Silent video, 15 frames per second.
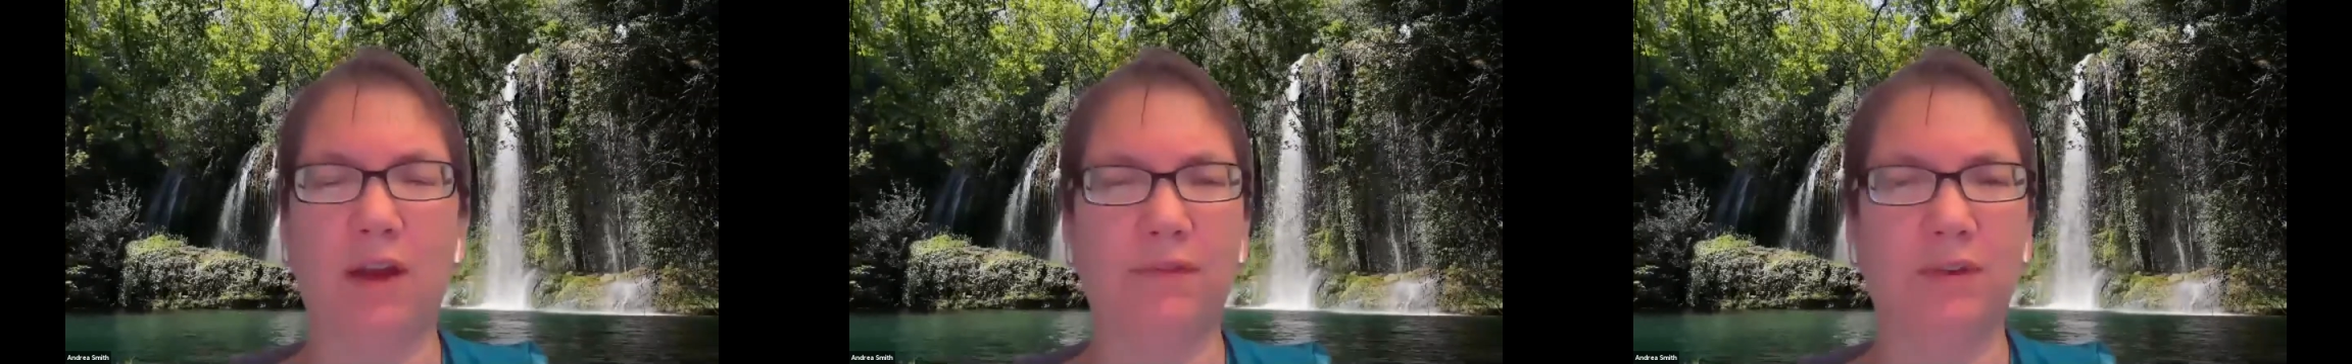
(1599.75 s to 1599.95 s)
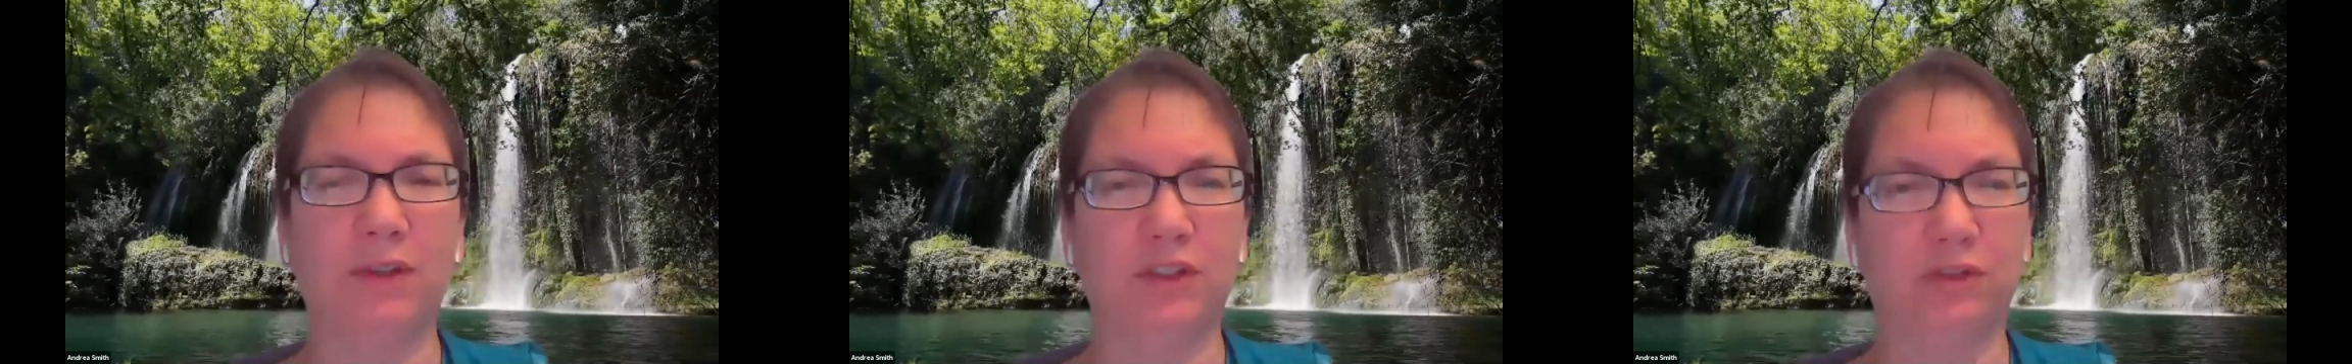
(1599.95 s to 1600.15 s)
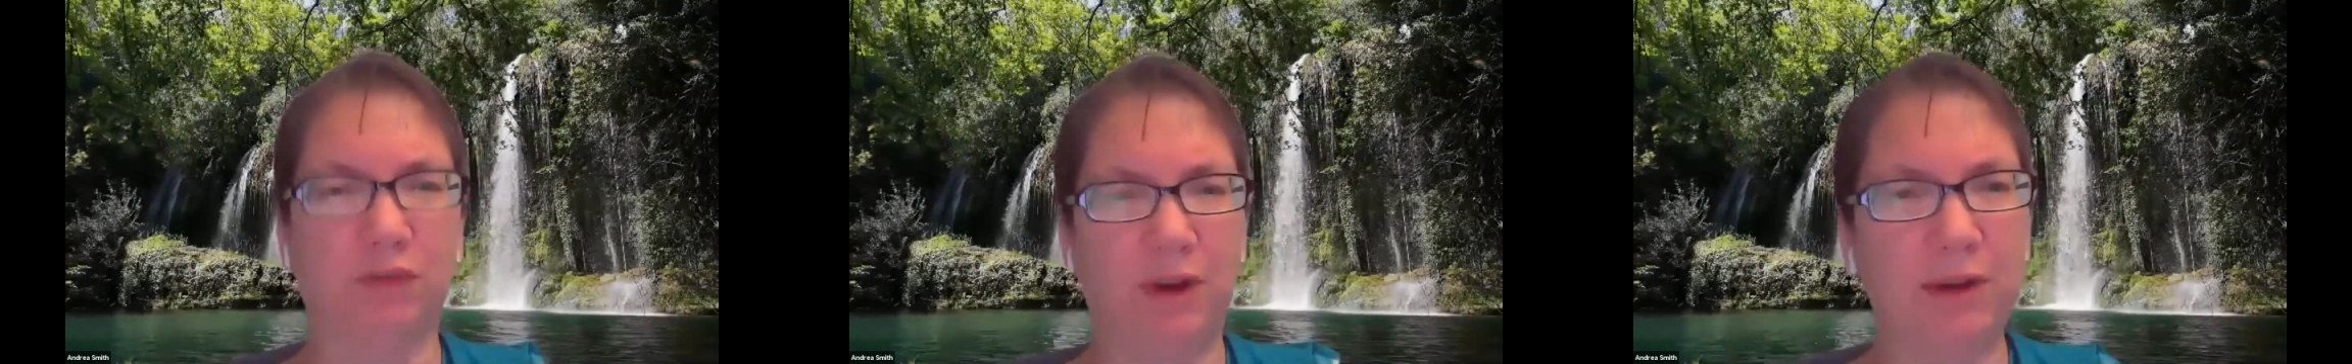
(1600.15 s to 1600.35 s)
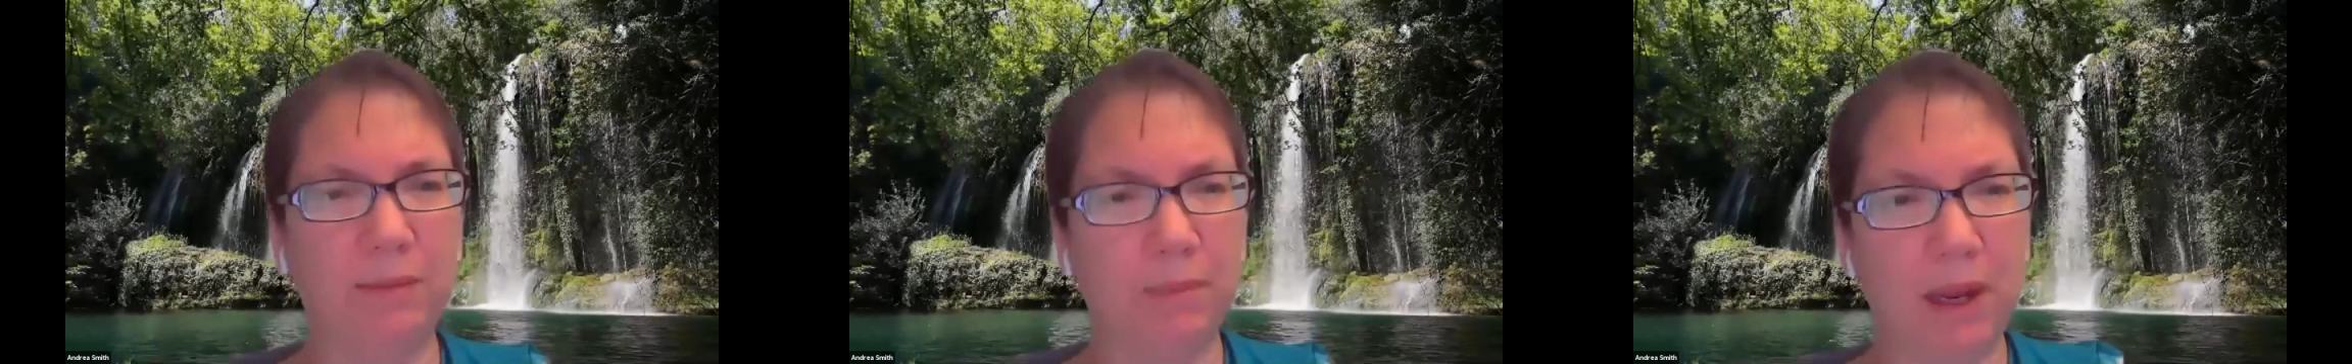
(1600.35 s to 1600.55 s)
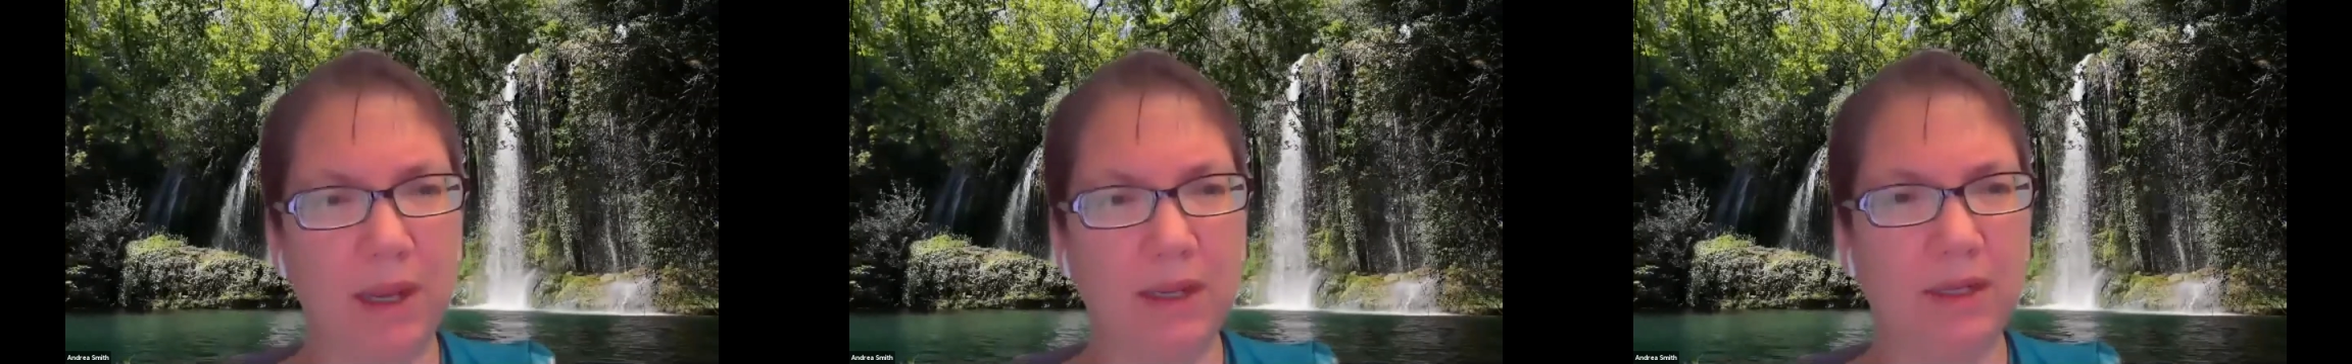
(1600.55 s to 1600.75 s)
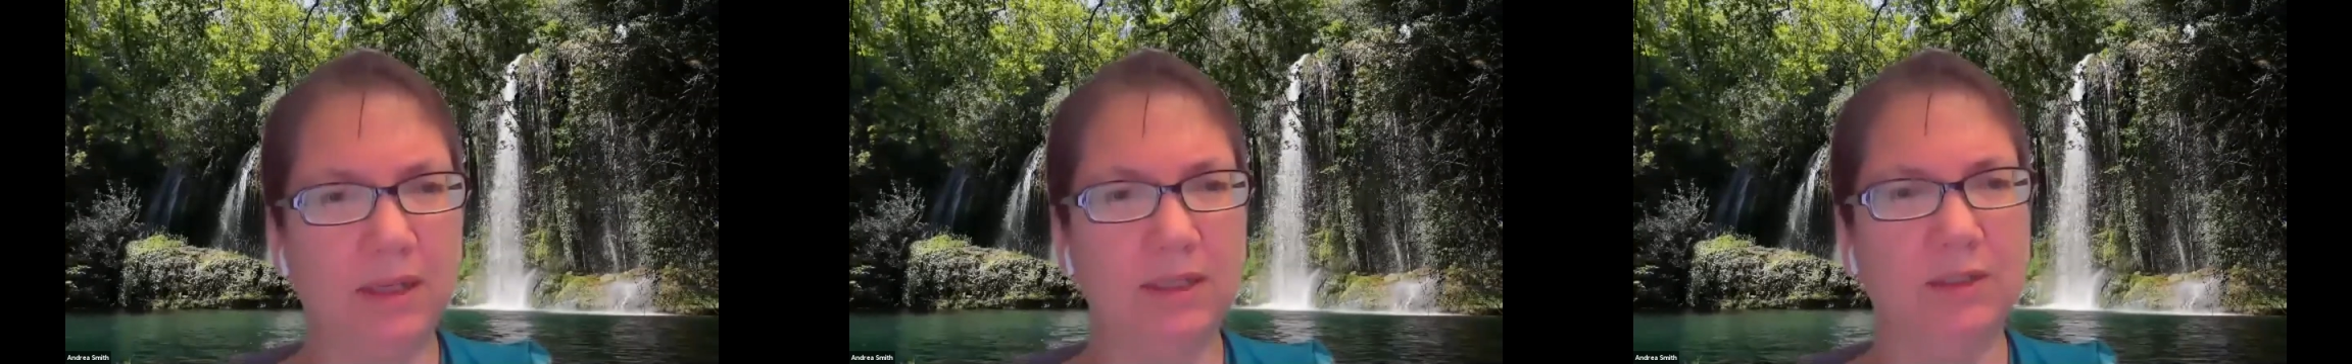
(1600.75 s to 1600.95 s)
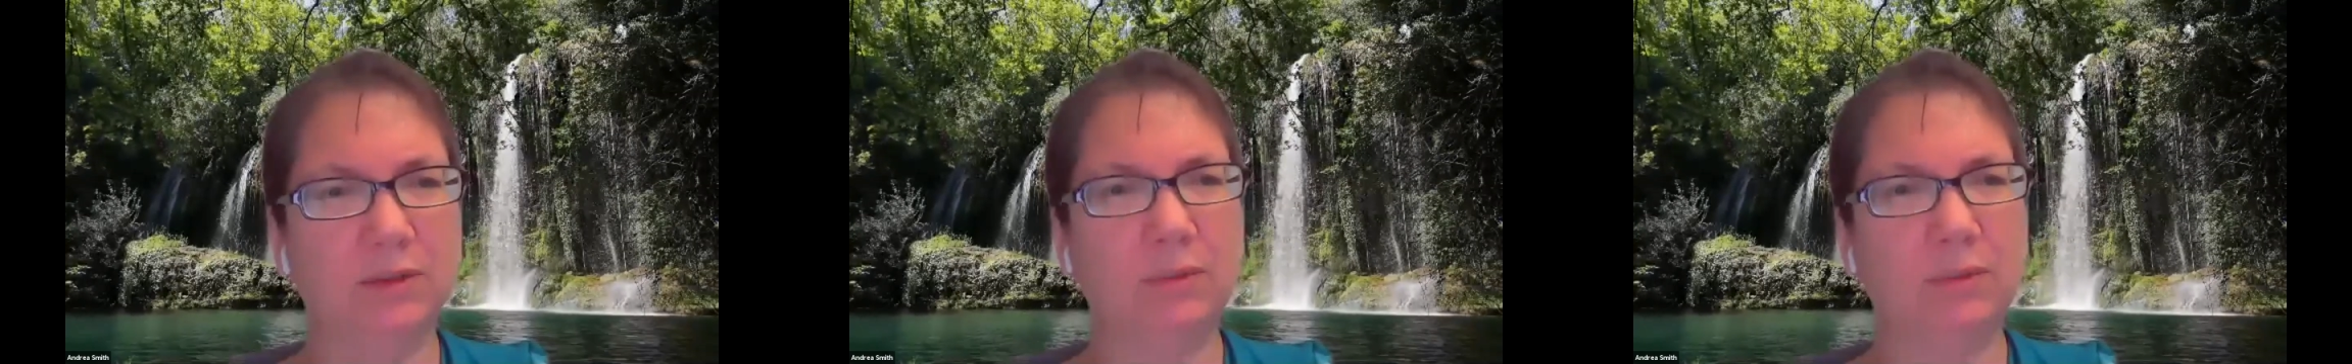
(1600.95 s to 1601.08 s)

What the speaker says: are often trained by